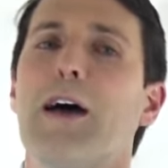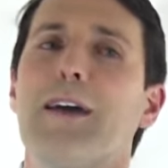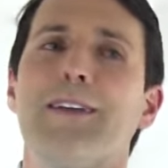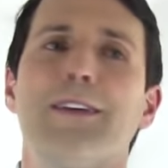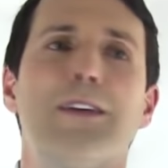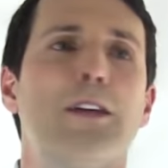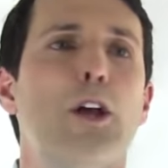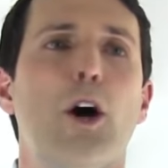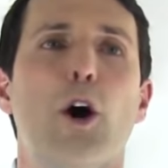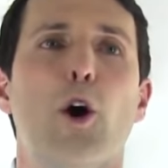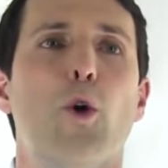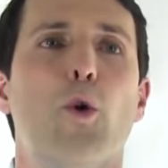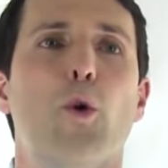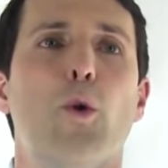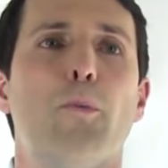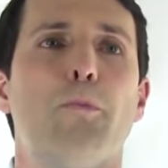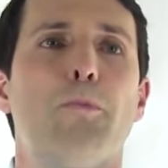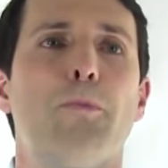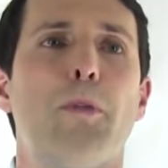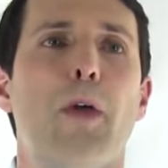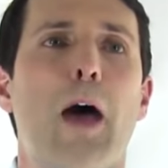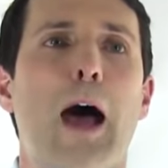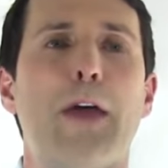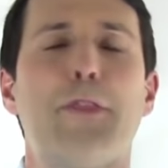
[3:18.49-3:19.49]
You know,
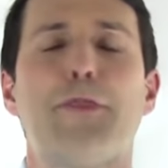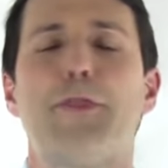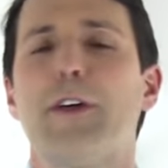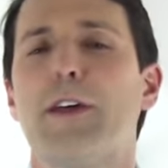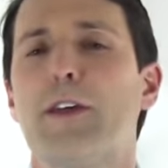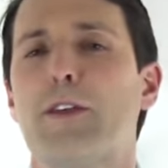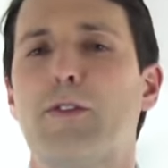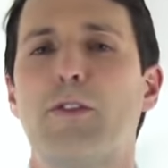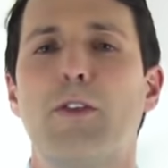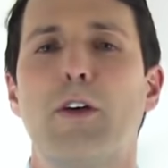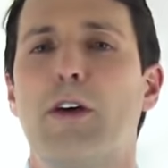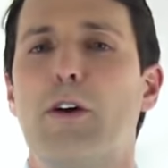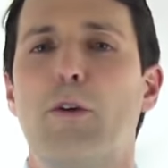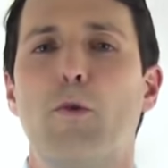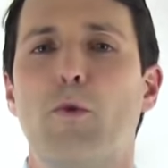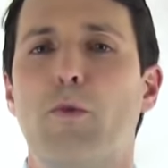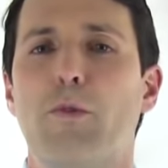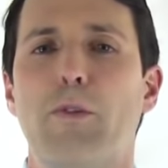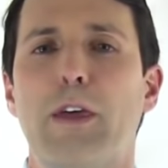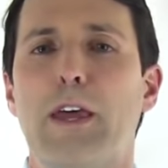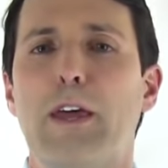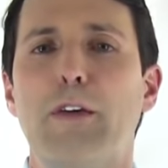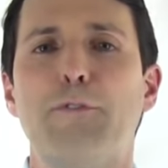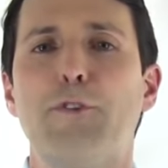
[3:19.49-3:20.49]
I think
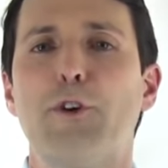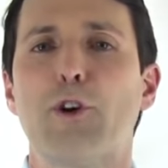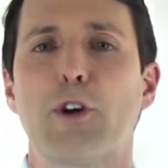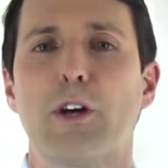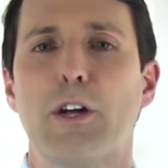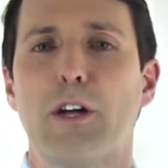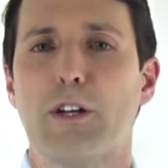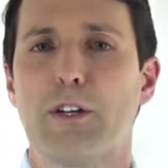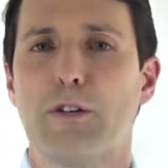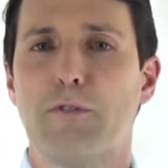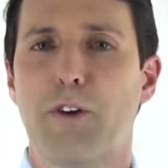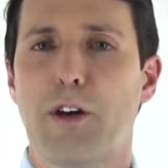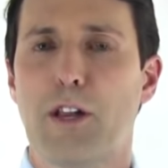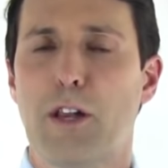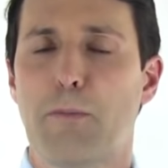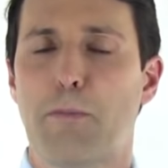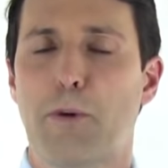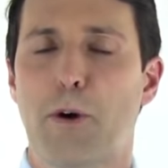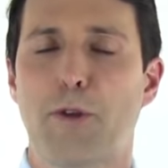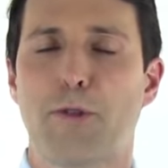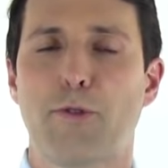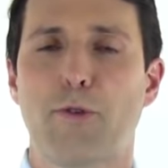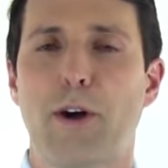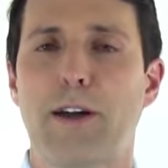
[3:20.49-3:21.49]
that if you're gonna
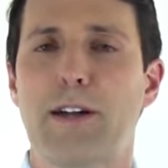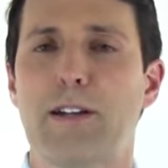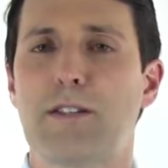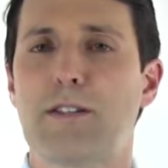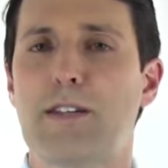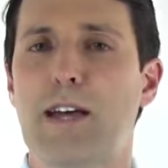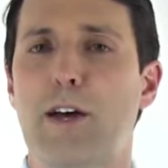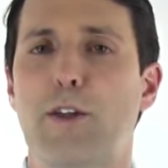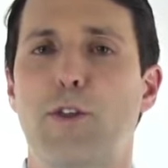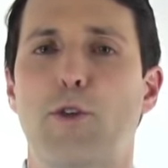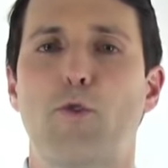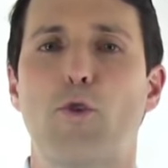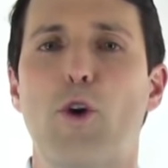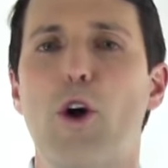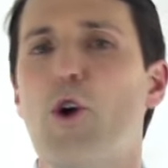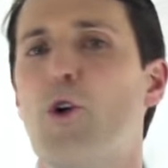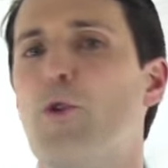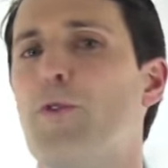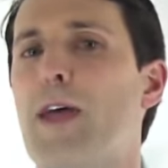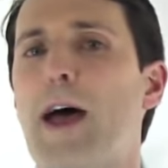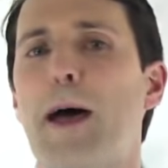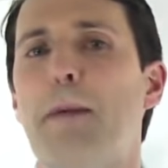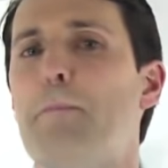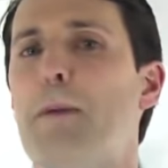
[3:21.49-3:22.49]
develop arthritis down the
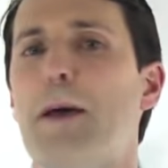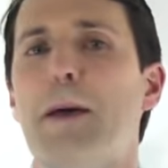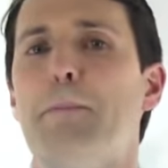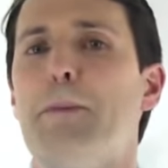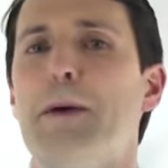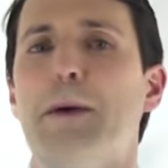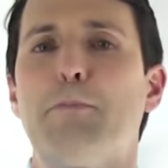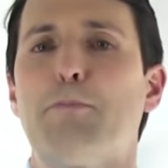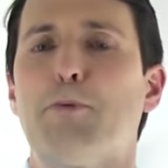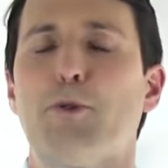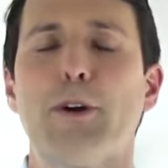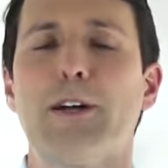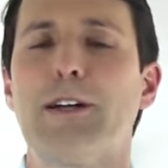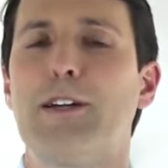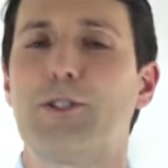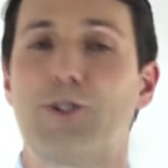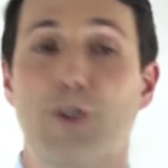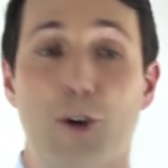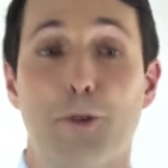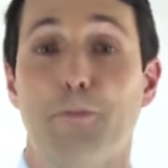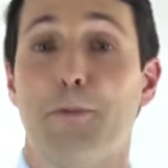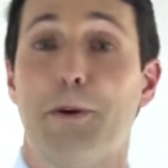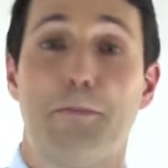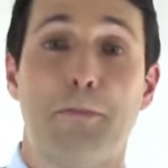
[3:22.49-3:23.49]
road, that may be
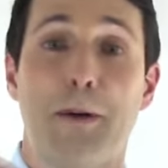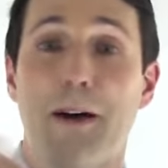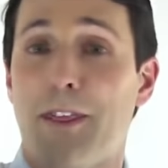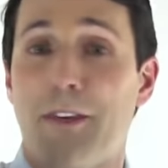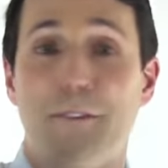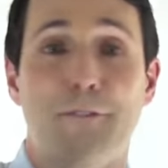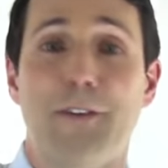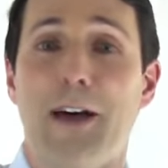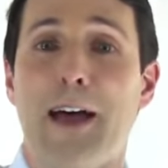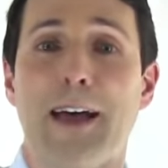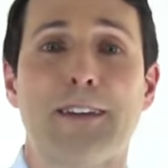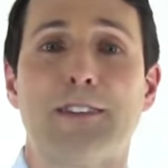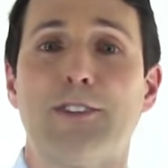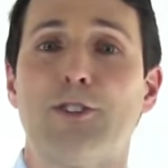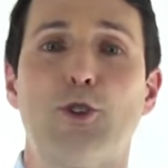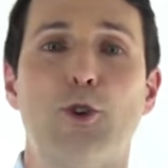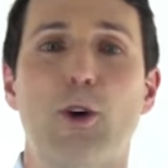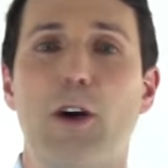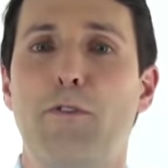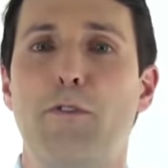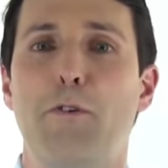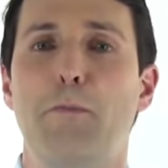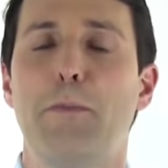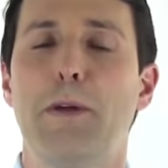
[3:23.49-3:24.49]
predetermined by the fact that
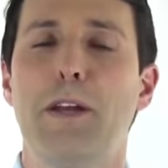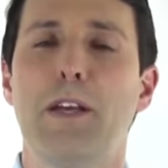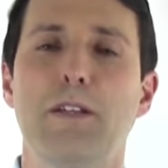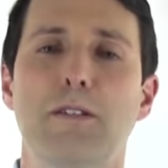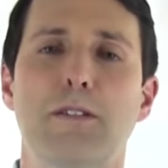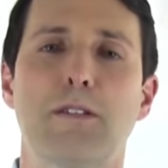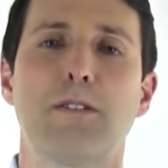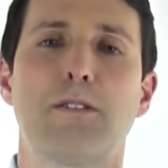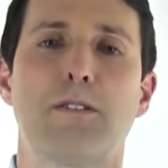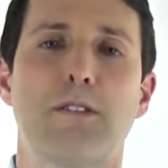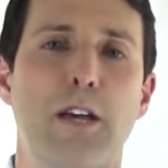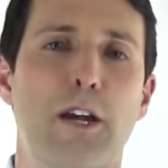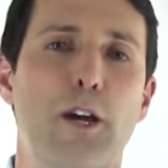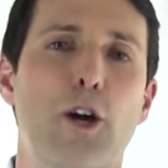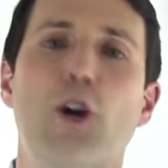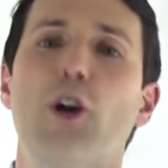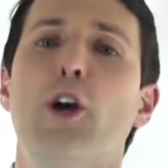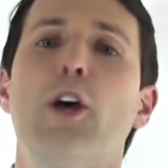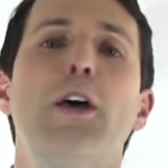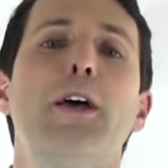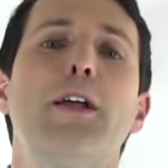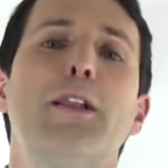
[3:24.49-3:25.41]
you have a meniscus tear.